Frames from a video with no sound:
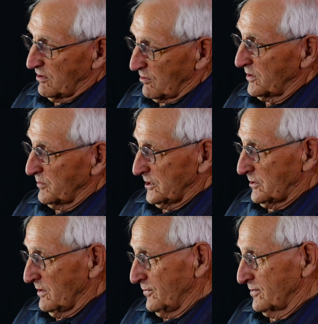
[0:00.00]
quite a bit
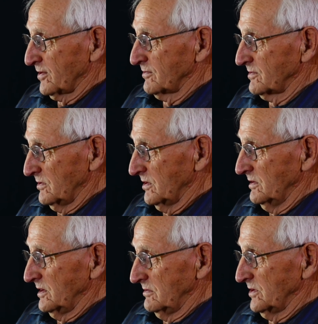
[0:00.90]
different
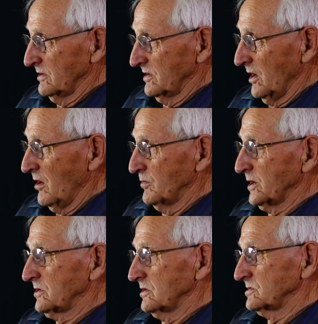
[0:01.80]
than now,
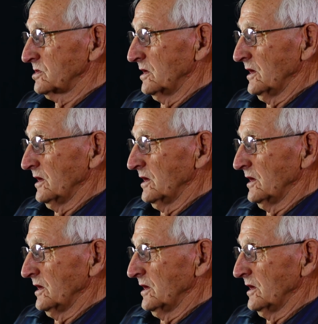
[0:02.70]
because